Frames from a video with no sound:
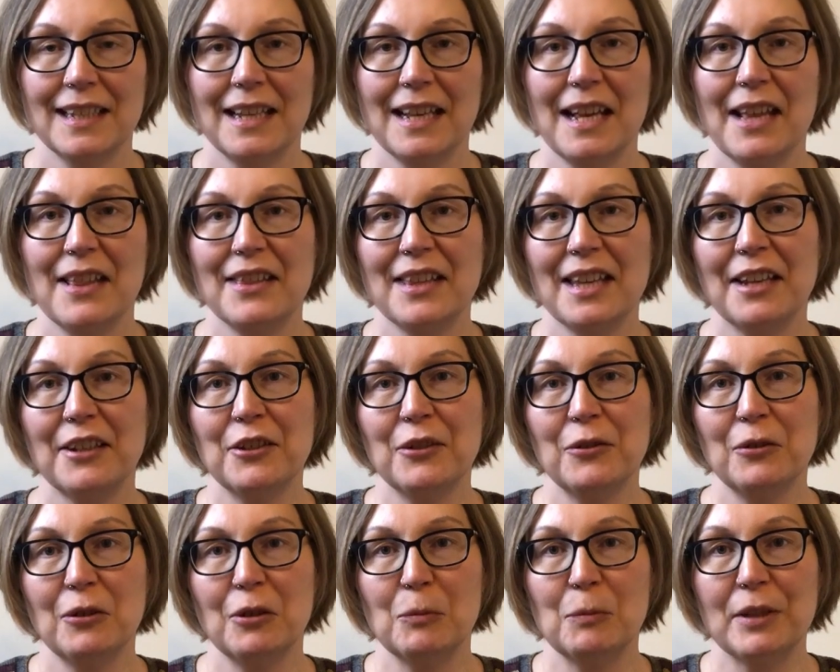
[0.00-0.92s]
And thank
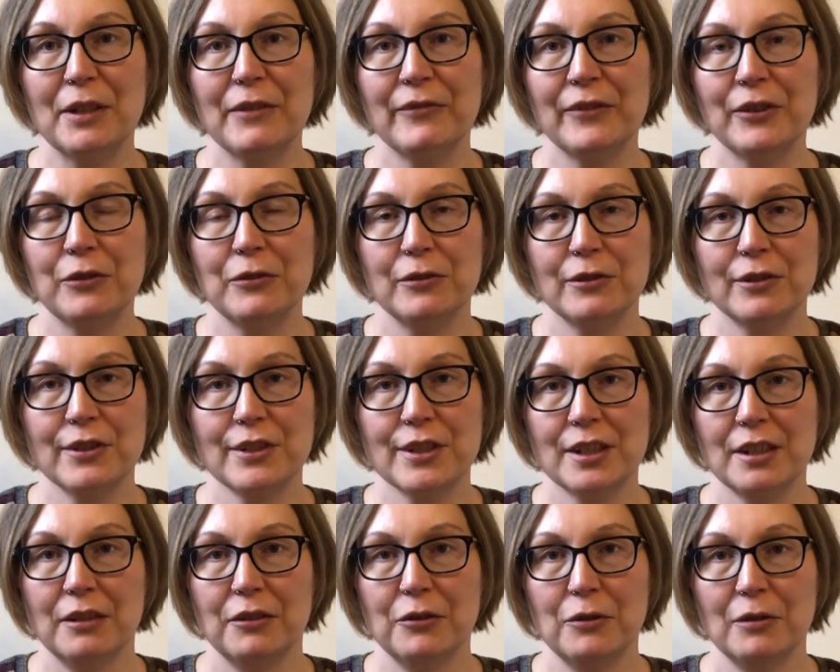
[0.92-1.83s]
you all my
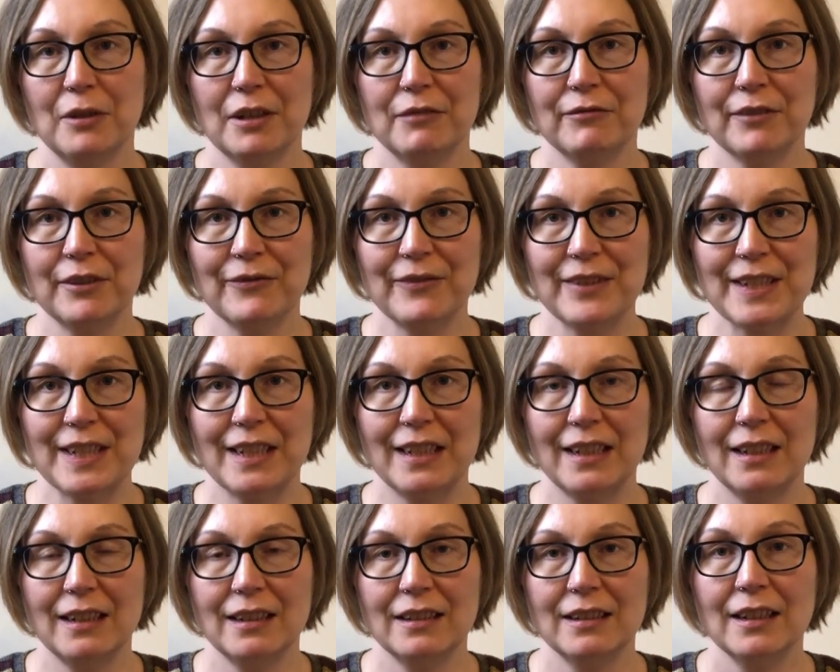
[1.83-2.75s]
viewers, new and
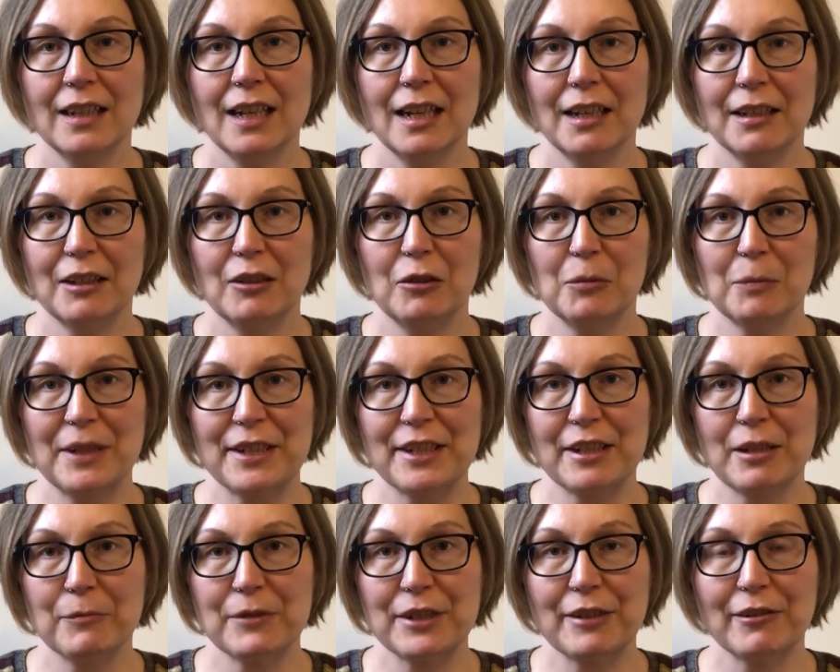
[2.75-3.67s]
revisiting, and all my
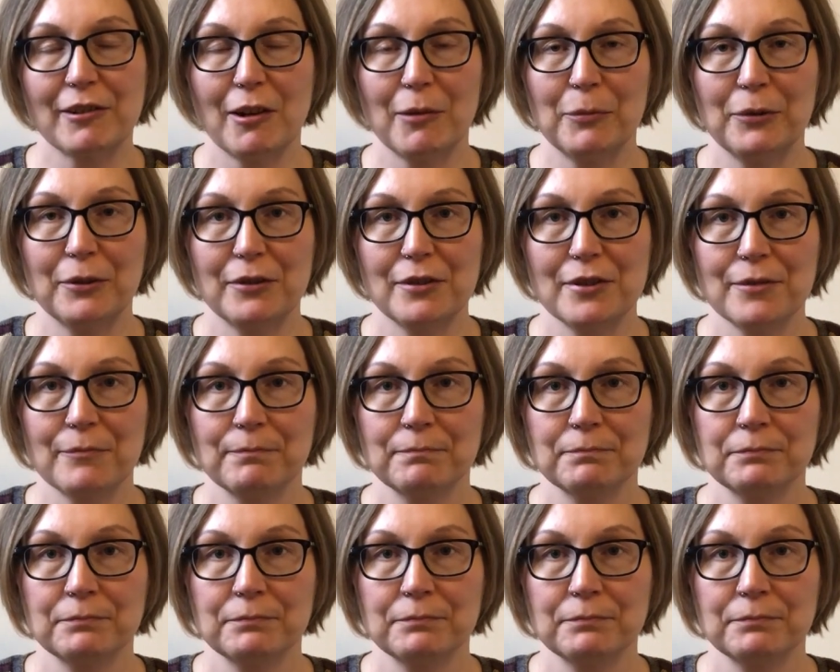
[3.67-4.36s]
subscribers.